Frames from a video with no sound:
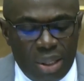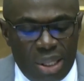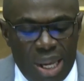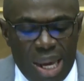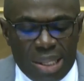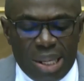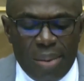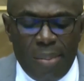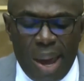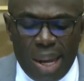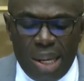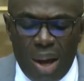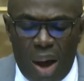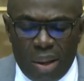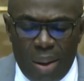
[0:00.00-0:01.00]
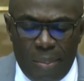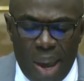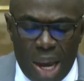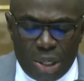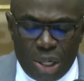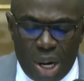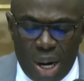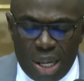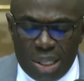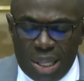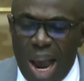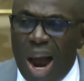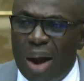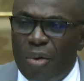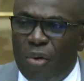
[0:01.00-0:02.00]
these and many other measures
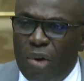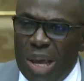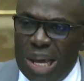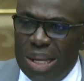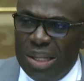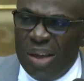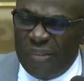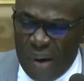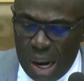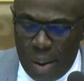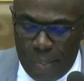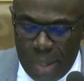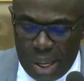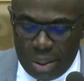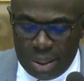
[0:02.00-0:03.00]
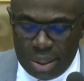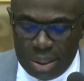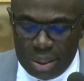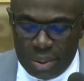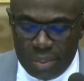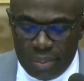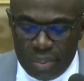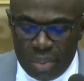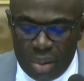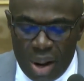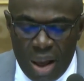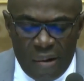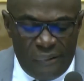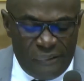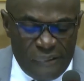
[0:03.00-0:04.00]
are real development,
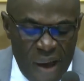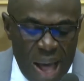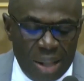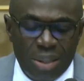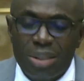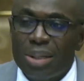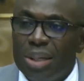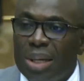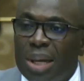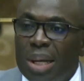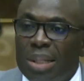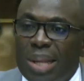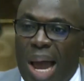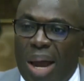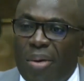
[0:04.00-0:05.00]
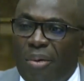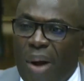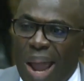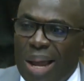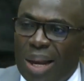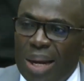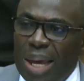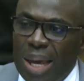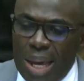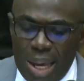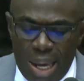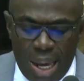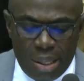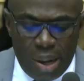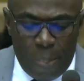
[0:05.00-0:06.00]
felt
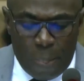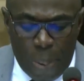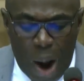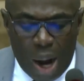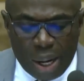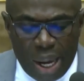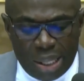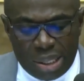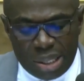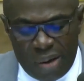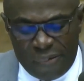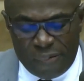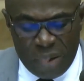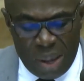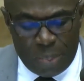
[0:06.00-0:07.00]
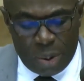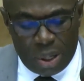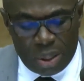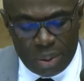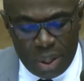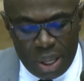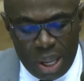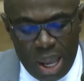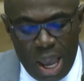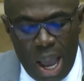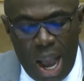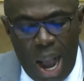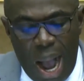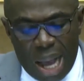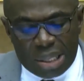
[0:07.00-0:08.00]
directly in the pockets of people,
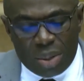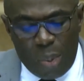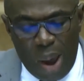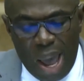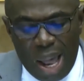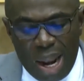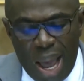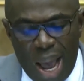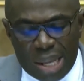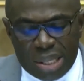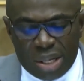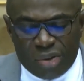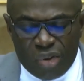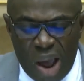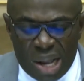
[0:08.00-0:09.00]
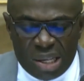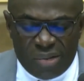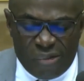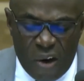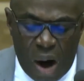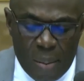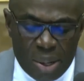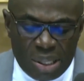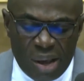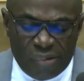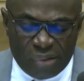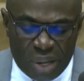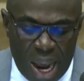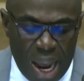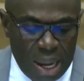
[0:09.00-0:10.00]
as well as the
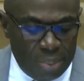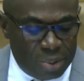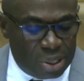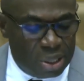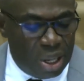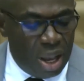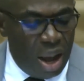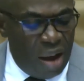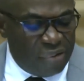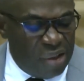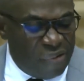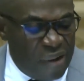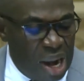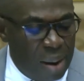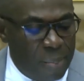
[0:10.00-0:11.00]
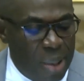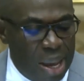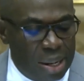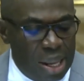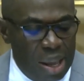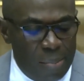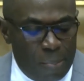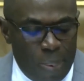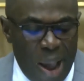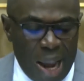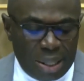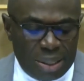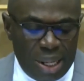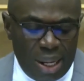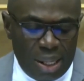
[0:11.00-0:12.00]
transformative types of development
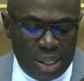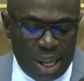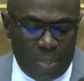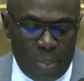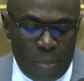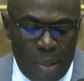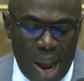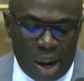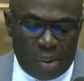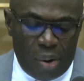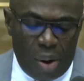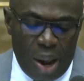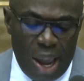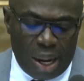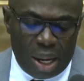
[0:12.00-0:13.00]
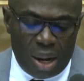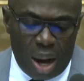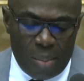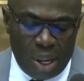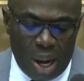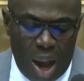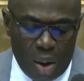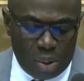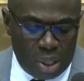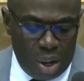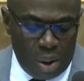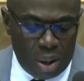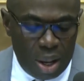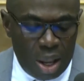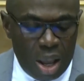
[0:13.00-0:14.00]
impacting the macroeconomic
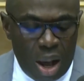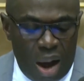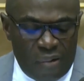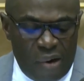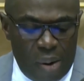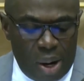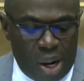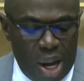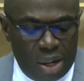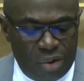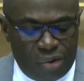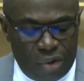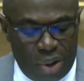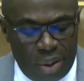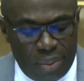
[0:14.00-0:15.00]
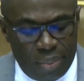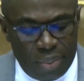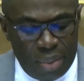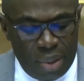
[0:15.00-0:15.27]
outlook of our country.